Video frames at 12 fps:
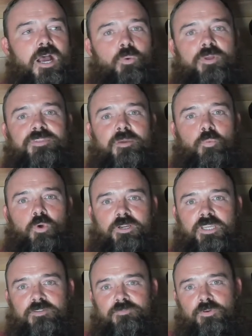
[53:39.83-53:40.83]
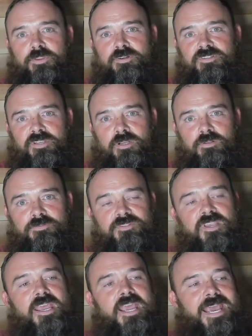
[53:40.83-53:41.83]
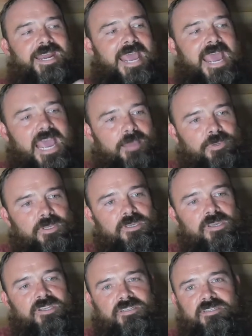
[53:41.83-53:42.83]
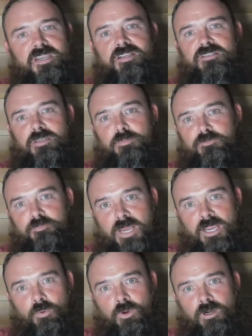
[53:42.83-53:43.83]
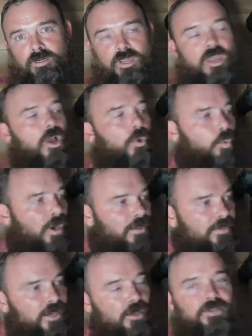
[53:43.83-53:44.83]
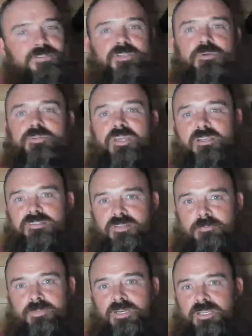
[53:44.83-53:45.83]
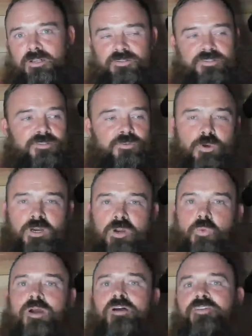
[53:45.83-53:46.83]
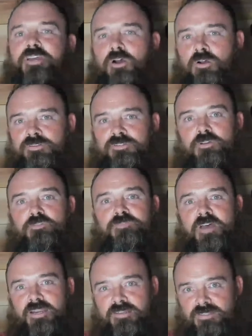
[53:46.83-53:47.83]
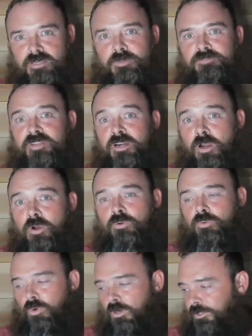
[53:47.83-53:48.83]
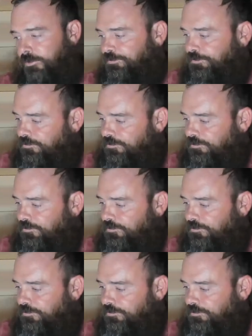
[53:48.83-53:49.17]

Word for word: I want them working for themselves and happy to take some of my work while they also take somebody else's work, while they also find some of their own work.